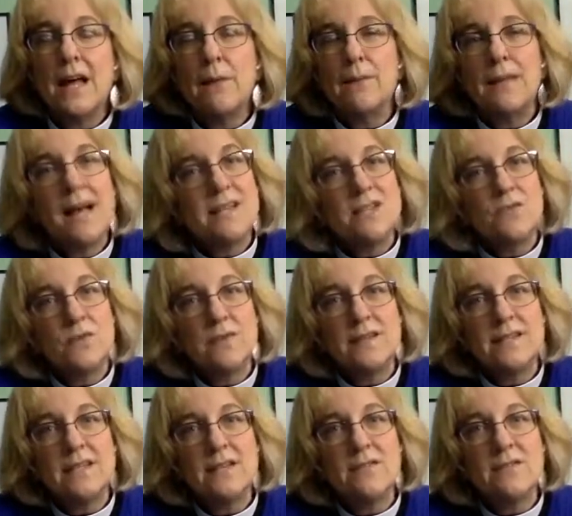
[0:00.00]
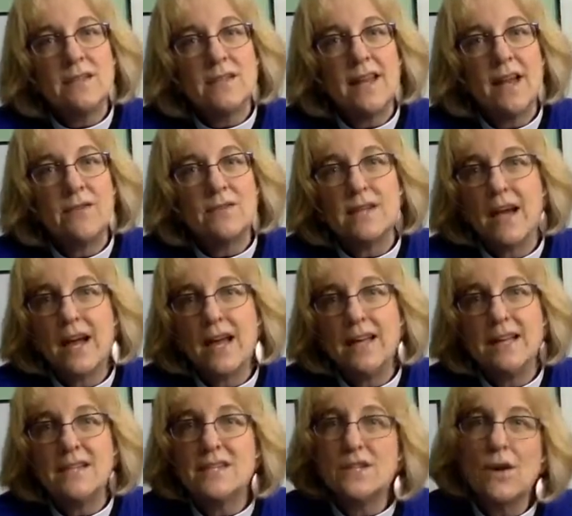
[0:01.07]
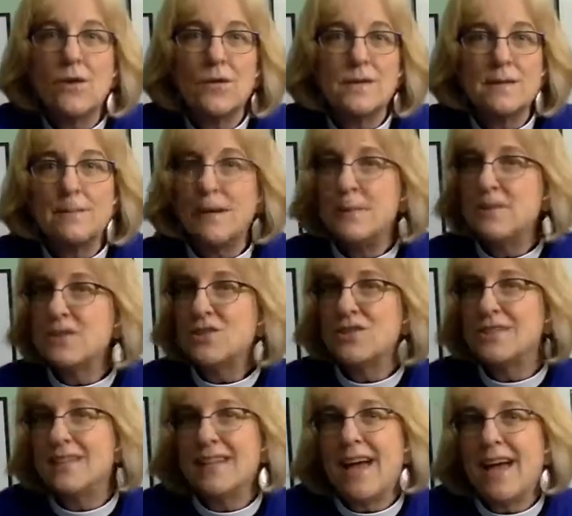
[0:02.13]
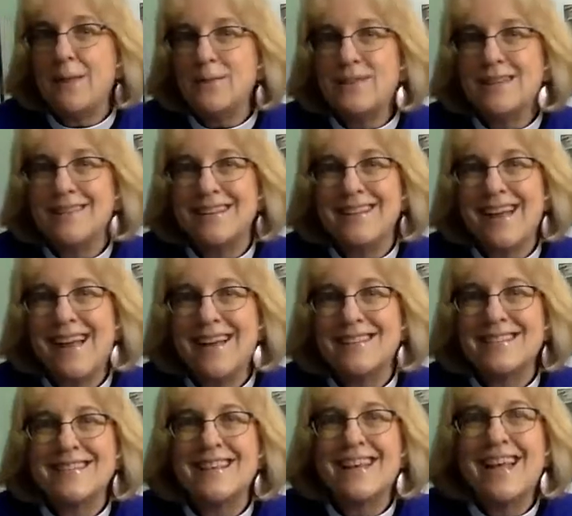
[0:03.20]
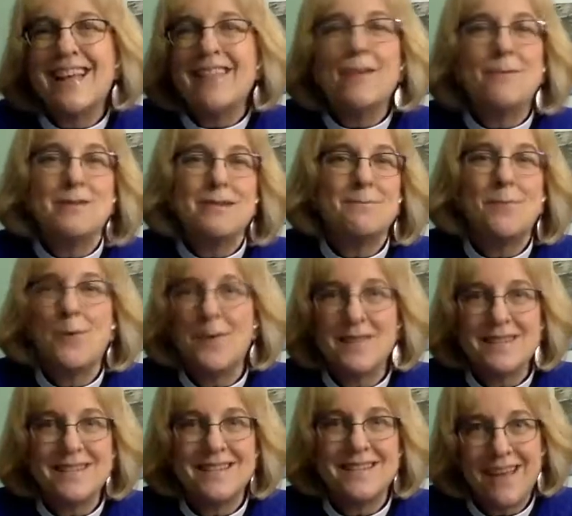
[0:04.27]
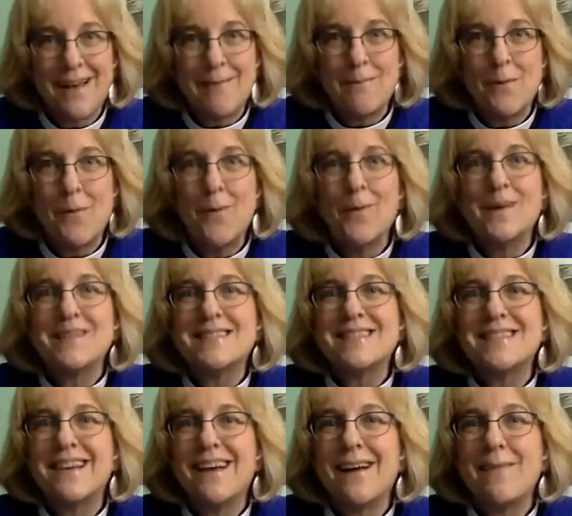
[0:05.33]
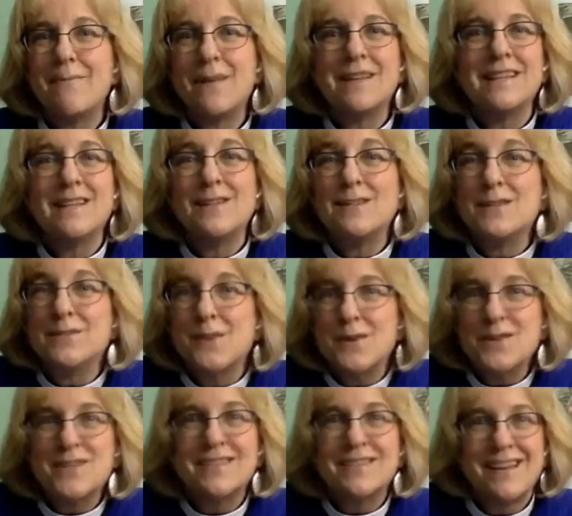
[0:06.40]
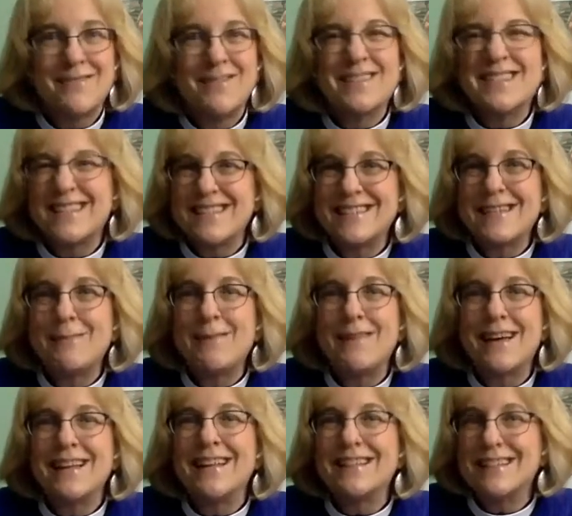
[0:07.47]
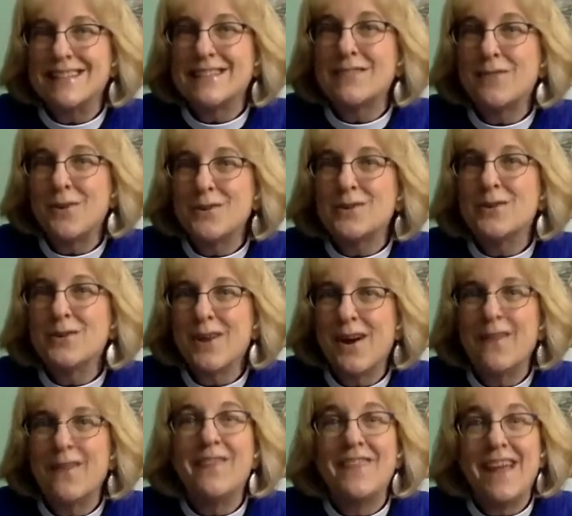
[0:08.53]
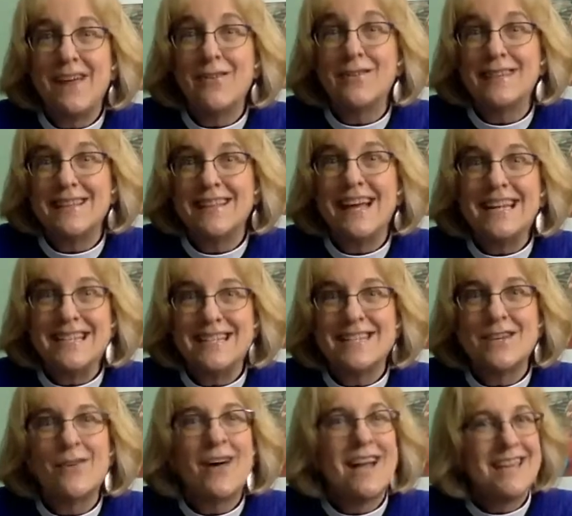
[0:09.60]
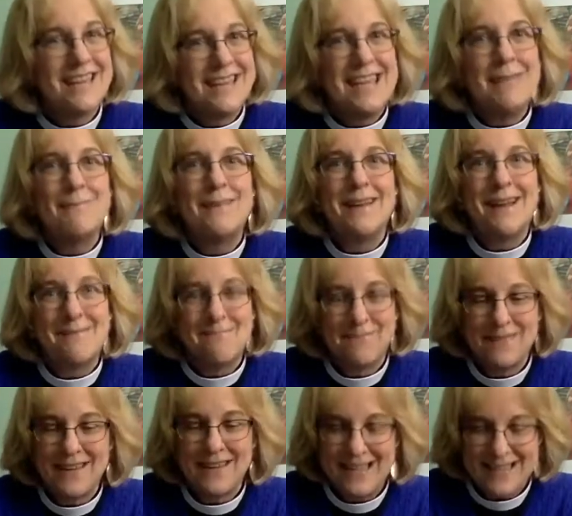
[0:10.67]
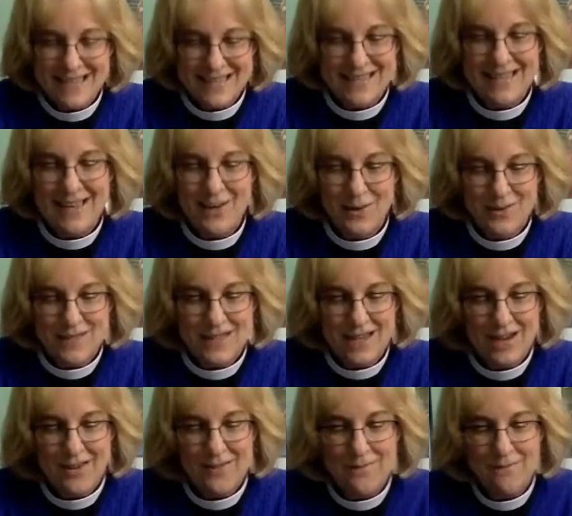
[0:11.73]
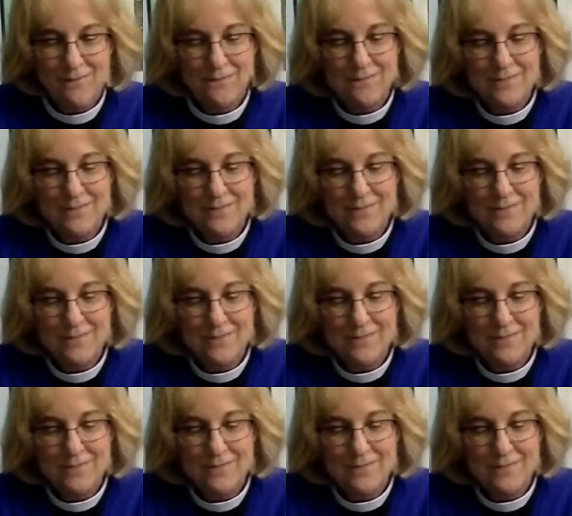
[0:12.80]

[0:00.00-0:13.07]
um, lots of relatives that have died, and so sometimes it's just an object that has that was important to them, or it's um, a little devotion that was something a little devotional card that they really liked, and so I keep it up, and that that goes there.